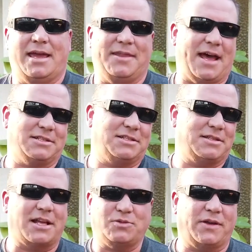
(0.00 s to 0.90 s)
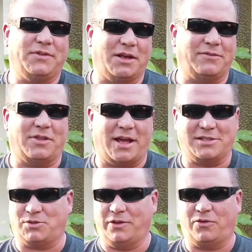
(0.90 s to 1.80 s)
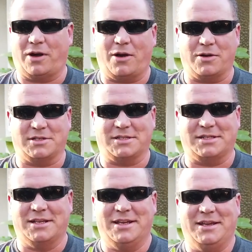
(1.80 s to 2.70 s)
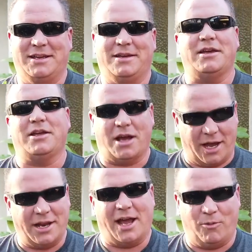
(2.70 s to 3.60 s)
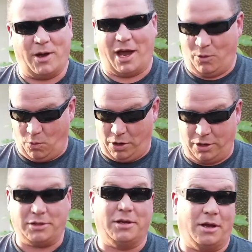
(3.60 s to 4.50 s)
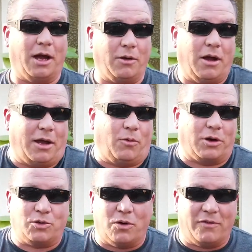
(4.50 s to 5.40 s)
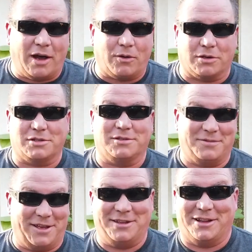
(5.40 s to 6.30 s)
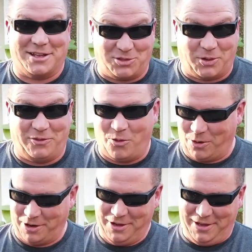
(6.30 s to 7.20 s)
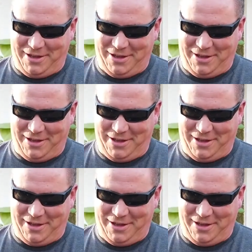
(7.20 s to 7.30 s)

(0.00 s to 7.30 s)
And that's what I've done for the last 24 hours. Is I worked 12 hours in the last 24.